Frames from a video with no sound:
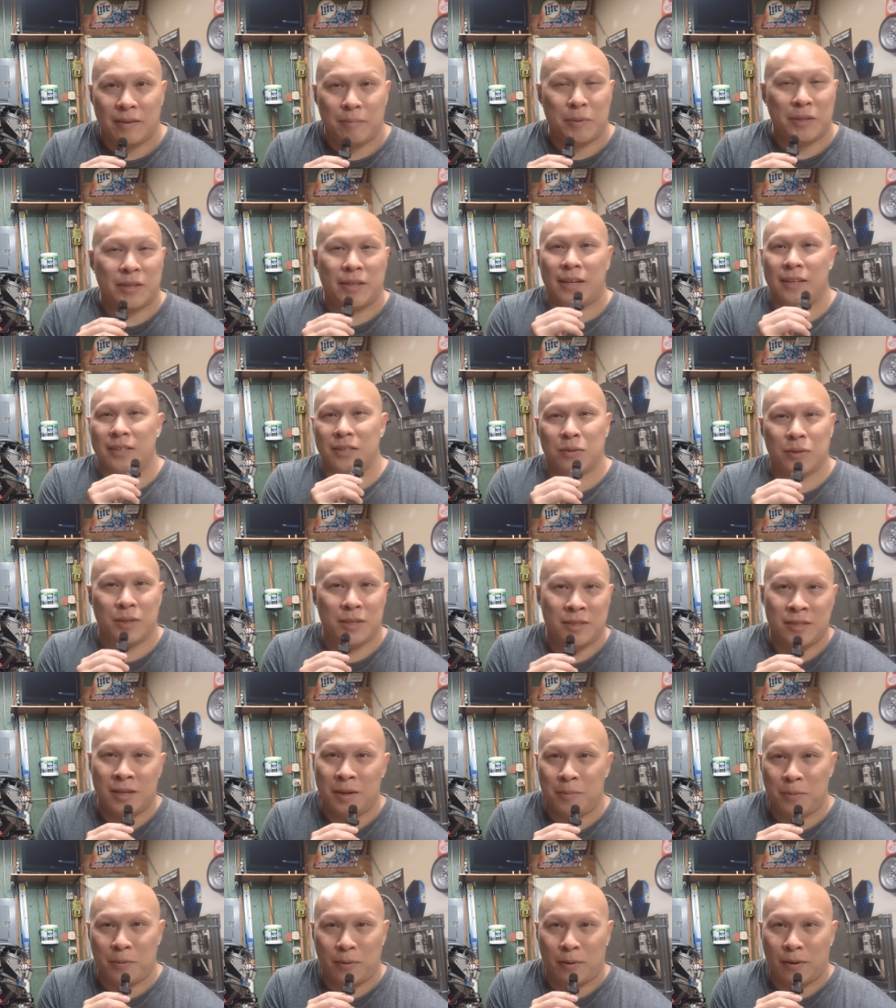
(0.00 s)
But that's only
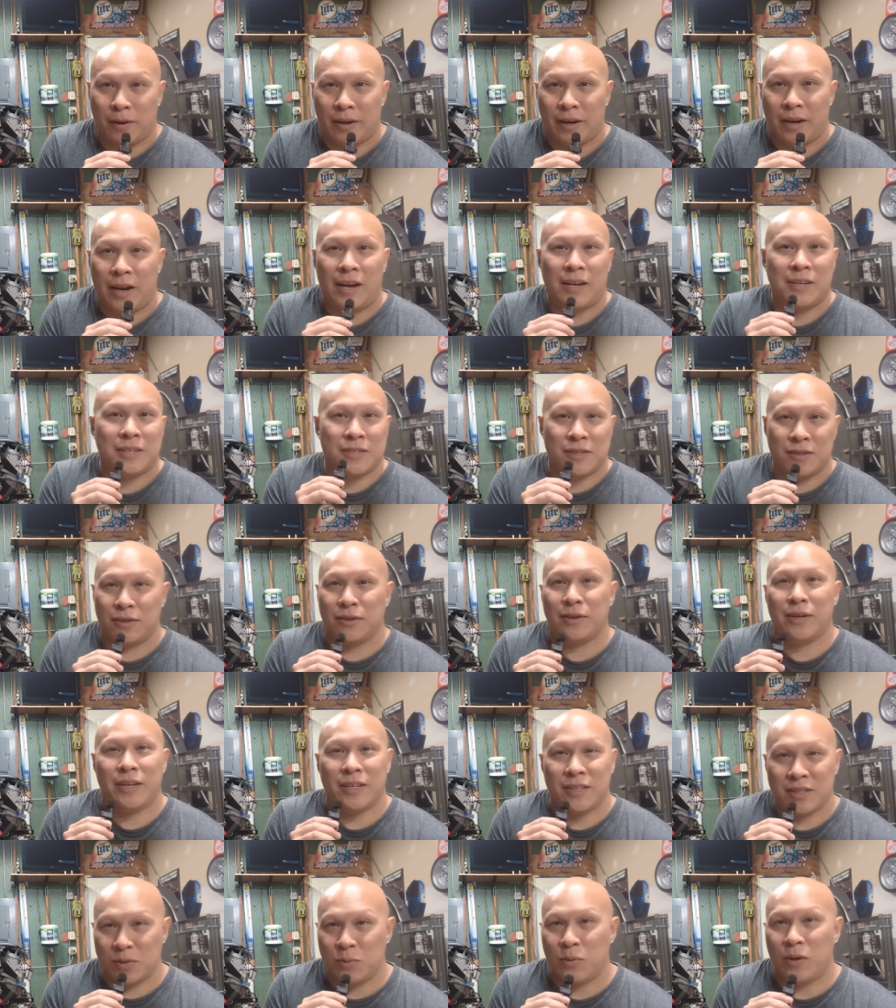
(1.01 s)
temporary. I still
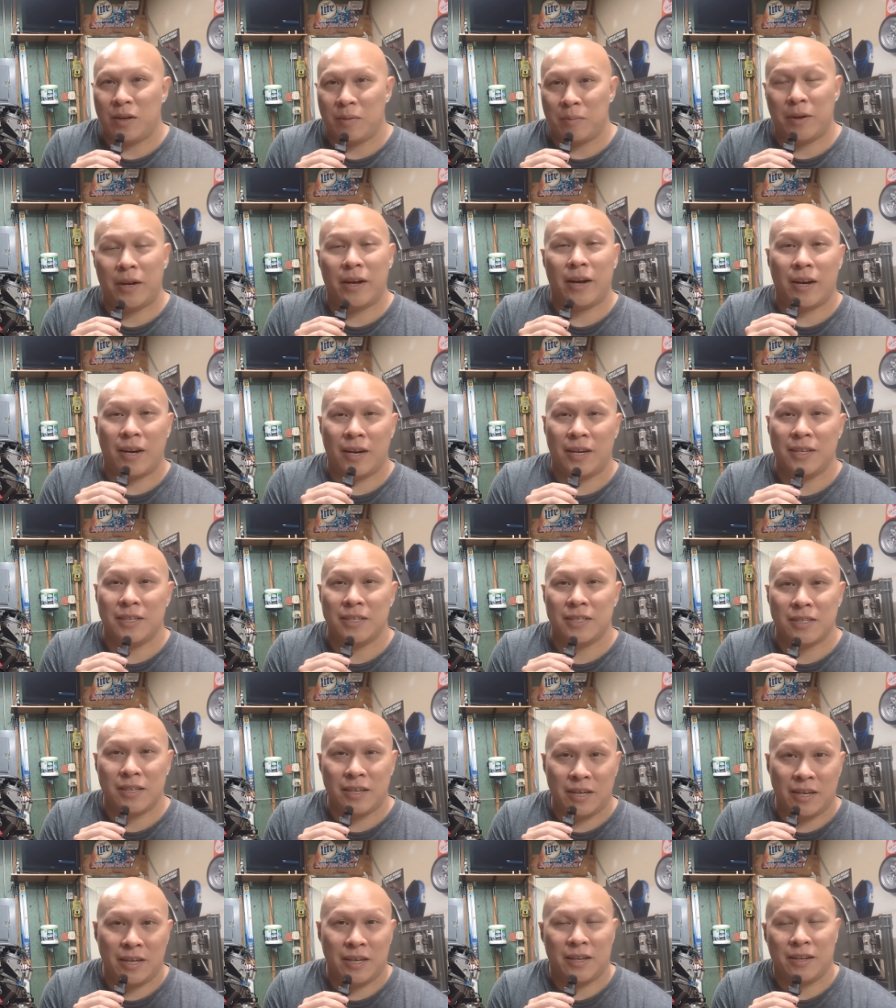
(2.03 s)
get sweat in my
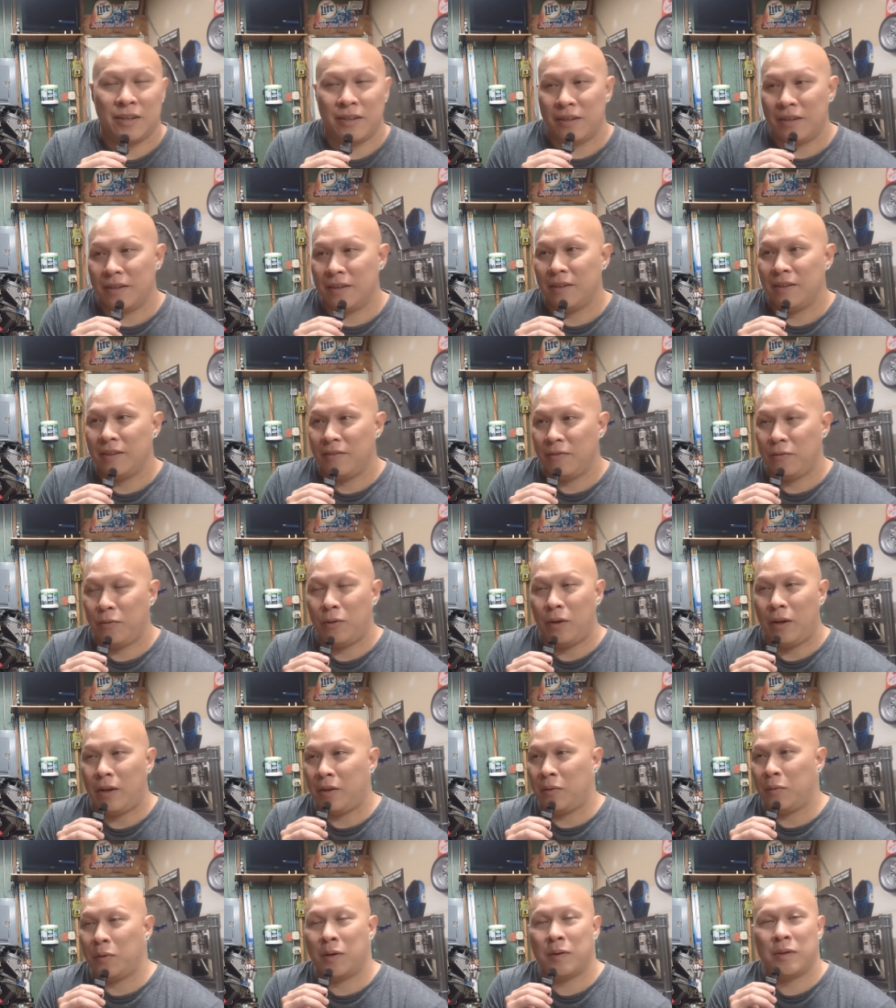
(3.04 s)
eyes. And
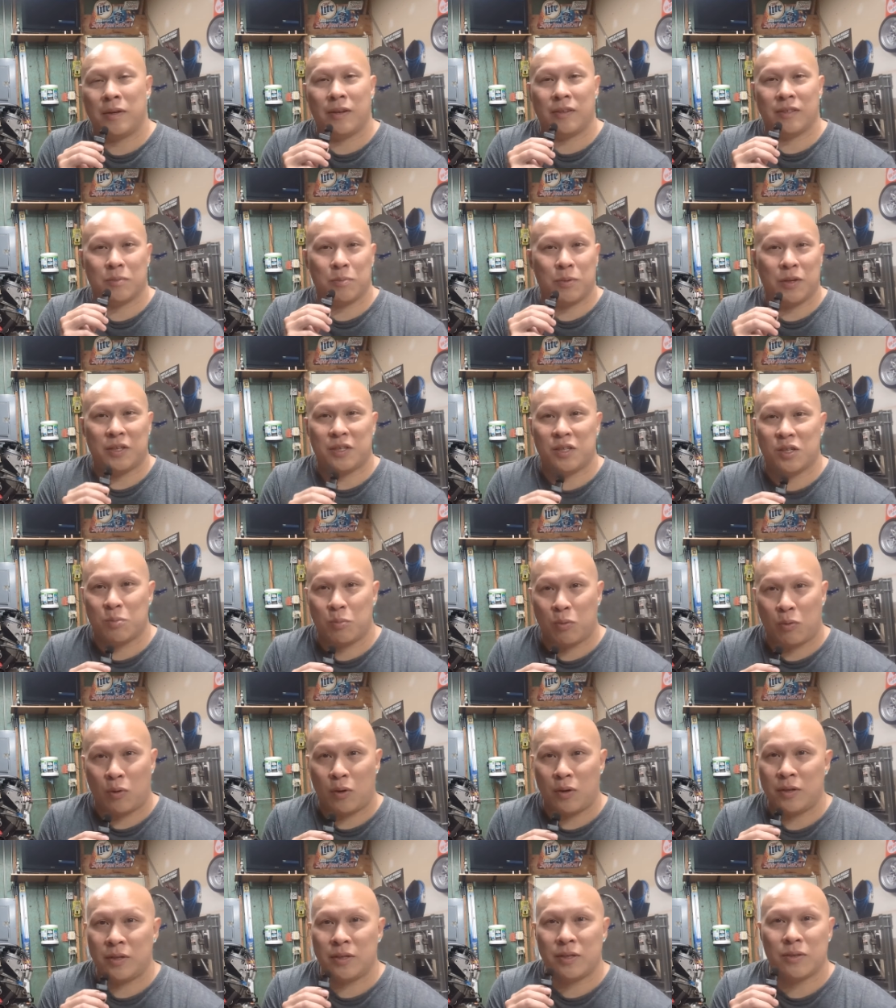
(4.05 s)
anyone has played
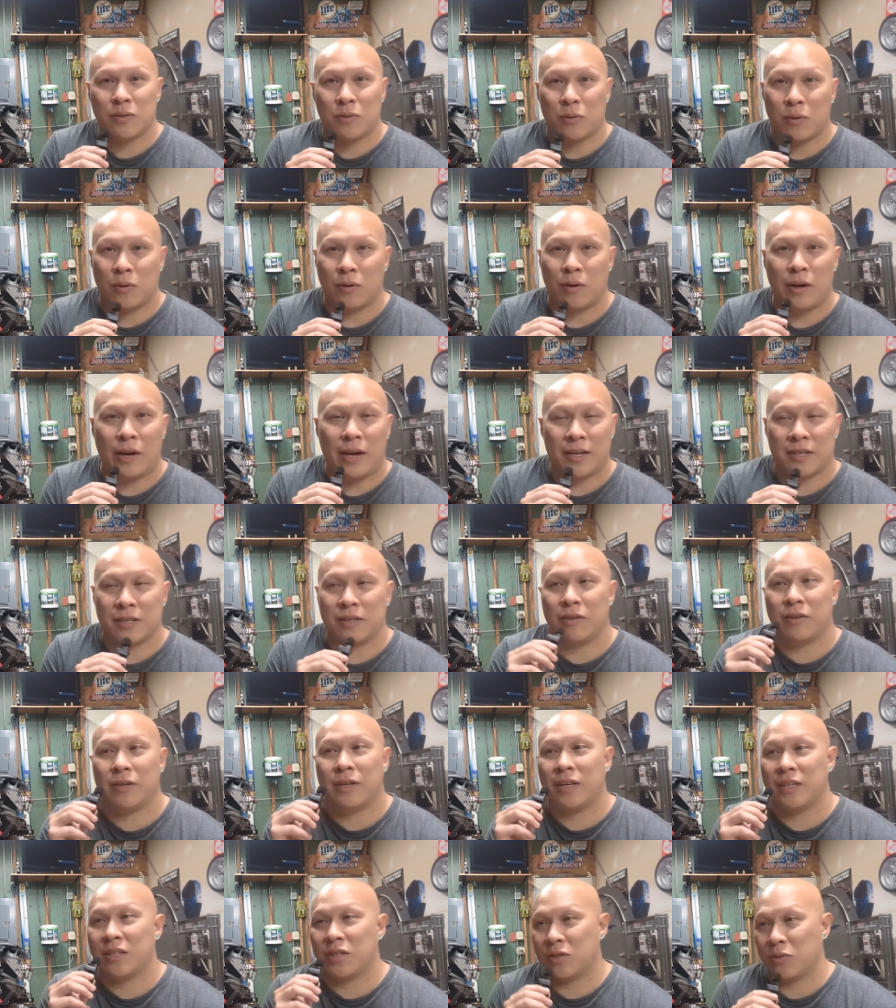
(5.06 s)
sports or
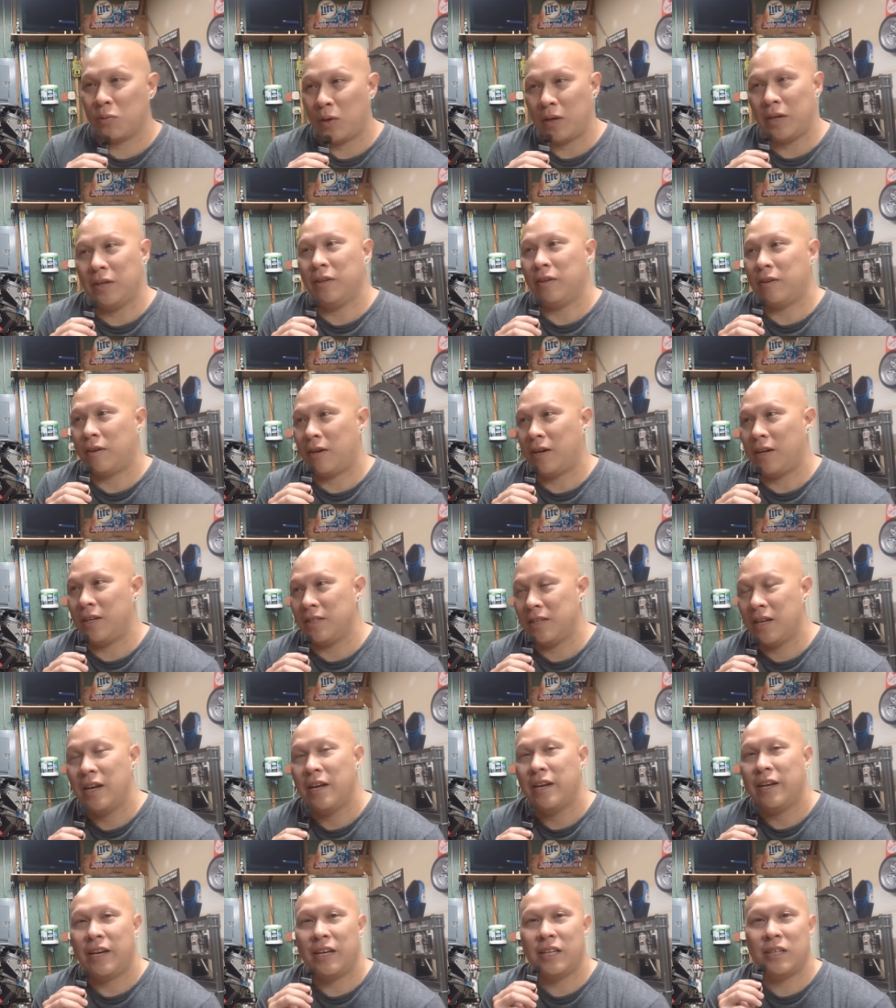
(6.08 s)
accidentally got sweat in their eyes,
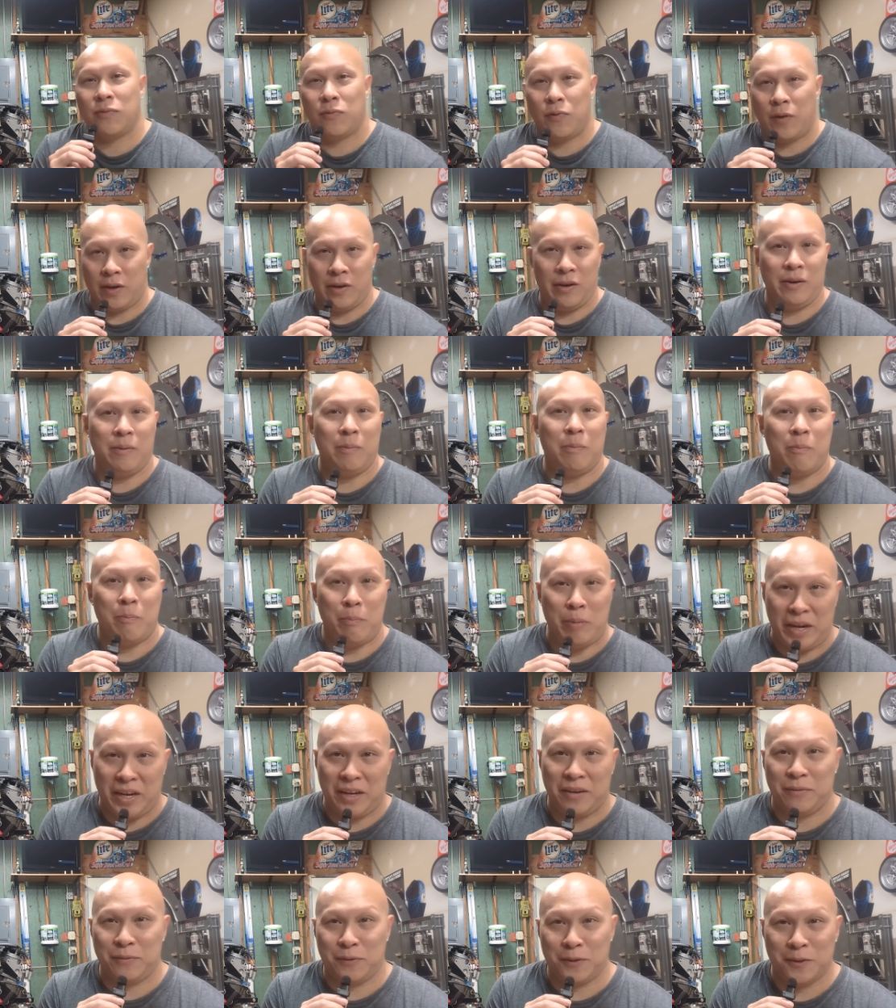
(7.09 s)
it's very
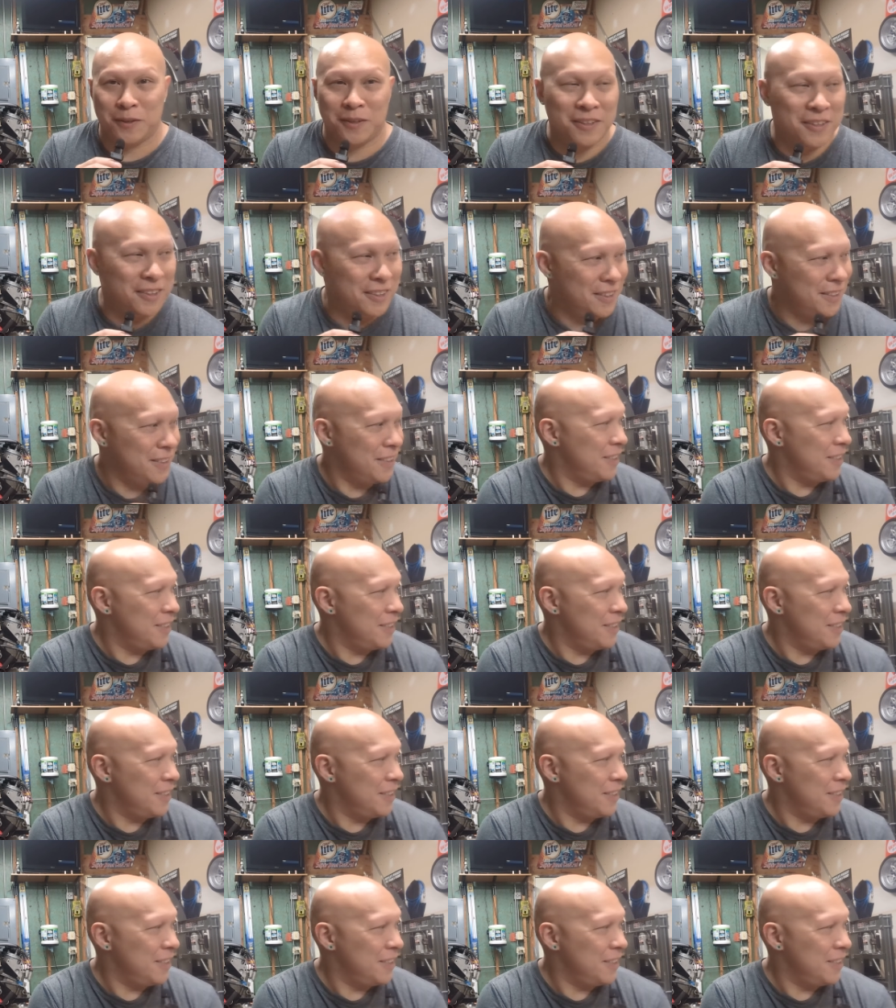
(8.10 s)
painful.